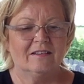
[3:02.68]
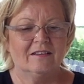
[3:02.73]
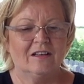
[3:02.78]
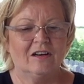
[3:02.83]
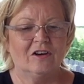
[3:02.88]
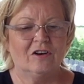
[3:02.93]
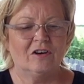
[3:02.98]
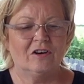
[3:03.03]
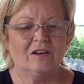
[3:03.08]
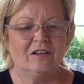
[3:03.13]
the
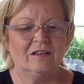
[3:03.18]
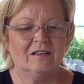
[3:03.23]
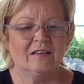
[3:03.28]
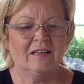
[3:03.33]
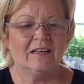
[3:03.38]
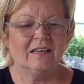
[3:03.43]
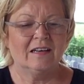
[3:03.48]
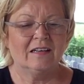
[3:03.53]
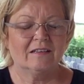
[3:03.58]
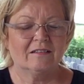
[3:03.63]
learning
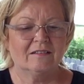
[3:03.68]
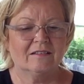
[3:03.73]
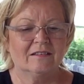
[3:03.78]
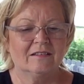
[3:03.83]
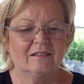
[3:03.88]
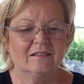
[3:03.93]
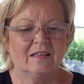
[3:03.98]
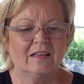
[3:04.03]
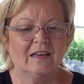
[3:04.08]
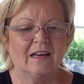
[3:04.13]

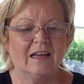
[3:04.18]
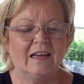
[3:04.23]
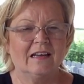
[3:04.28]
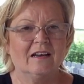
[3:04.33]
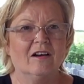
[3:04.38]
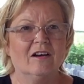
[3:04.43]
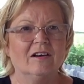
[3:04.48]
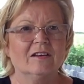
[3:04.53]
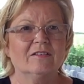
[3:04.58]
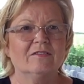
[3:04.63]
that I
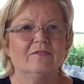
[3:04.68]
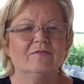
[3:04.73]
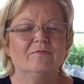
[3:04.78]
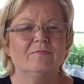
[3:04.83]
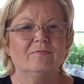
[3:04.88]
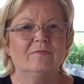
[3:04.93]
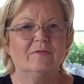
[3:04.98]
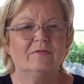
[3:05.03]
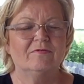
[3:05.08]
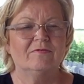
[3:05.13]
got
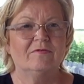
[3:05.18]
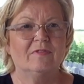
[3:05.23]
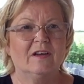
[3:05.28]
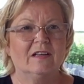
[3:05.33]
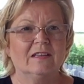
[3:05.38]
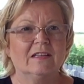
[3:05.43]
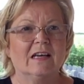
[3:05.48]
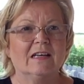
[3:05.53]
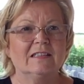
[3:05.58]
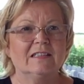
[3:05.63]

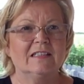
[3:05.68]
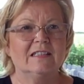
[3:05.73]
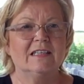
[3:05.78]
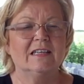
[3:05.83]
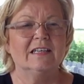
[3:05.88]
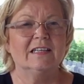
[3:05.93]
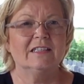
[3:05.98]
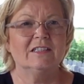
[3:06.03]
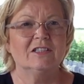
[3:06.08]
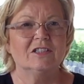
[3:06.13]
at that
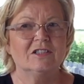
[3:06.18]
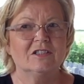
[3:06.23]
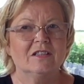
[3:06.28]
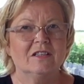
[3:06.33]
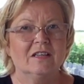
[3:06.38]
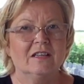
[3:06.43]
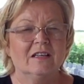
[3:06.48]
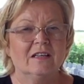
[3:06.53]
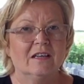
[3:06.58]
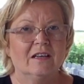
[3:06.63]
stage
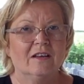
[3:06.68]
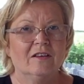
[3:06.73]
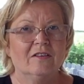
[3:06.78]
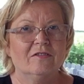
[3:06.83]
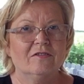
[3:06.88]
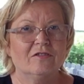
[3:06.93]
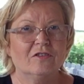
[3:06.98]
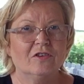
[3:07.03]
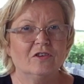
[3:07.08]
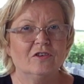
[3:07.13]

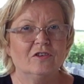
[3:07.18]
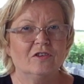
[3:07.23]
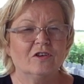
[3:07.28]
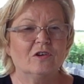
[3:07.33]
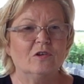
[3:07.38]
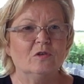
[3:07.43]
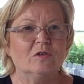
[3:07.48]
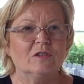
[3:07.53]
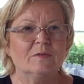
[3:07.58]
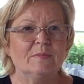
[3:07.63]
through the
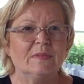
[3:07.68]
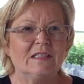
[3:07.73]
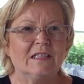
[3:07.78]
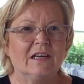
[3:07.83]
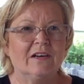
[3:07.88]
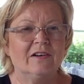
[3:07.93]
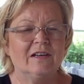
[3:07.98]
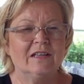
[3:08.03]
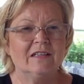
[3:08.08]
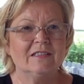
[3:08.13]
course
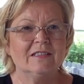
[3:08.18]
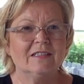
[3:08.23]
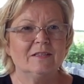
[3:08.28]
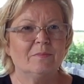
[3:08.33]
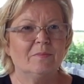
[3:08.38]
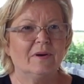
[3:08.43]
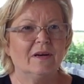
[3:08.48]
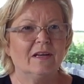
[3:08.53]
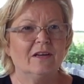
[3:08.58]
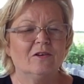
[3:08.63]
materials, the
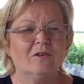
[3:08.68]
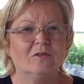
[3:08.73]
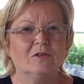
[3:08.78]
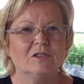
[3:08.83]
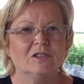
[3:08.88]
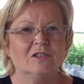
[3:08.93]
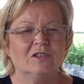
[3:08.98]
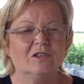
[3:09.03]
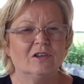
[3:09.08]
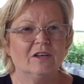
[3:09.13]

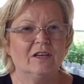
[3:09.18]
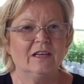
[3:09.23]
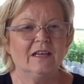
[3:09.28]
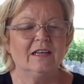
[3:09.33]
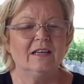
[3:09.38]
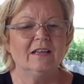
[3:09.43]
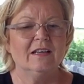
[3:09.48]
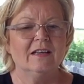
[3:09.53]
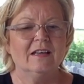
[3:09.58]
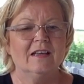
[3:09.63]
pre-course
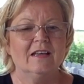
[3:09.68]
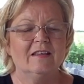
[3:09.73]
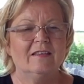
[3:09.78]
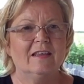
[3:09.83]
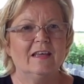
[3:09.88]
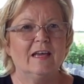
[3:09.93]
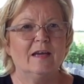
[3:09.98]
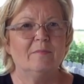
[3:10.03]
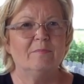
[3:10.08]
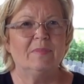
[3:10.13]
study,
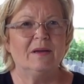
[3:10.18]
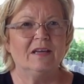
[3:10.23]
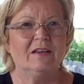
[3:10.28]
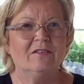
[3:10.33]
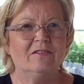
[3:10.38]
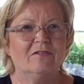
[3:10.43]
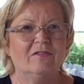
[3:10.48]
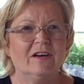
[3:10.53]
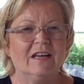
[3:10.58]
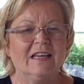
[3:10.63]
the
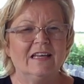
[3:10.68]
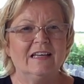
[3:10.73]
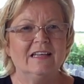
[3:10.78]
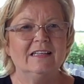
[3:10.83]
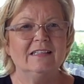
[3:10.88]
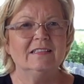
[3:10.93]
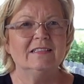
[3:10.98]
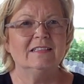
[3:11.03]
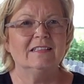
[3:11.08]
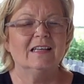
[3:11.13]

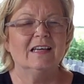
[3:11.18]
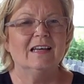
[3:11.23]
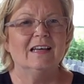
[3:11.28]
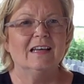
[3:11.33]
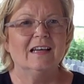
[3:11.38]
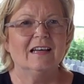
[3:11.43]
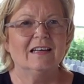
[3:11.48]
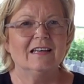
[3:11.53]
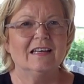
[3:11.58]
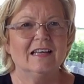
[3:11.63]
MP3s,
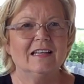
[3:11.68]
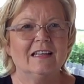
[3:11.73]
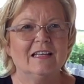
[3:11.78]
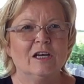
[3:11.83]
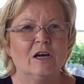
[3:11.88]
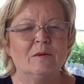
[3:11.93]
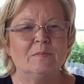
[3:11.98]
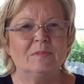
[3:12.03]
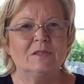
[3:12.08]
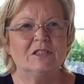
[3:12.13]
and getting
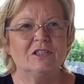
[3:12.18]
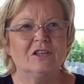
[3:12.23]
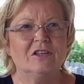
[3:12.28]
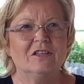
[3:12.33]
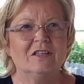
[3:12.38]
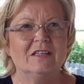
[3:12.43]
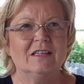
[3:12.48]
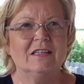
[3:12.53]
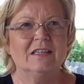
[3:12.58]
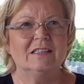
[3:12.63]
the
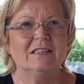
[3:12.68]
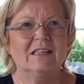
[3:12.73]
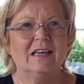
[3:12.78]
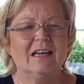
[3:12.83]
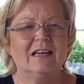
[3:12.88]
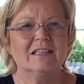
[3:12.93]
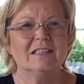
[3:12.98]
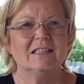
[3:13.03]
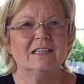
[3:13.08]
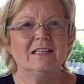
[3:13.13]
opportunity to
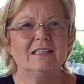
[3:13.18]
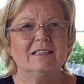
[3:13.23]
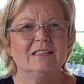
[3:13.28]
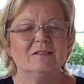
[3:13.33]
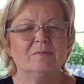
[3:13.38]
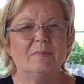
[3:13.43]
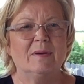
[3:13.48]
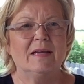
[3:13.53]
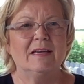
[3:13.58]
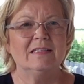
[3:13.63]
actually
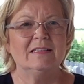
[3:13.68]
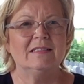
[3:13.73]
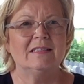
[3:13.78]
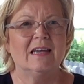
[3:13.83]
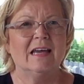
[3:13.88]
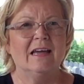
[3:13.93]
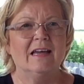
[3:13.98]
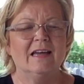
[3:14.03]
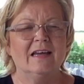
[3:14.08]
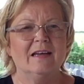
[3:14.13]
spend
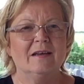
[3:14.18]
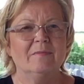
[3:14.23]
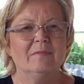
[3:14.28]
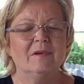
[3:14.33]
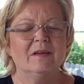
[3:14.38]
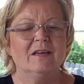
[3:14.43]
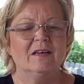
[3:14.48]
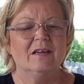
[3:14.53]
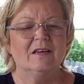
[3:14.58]
time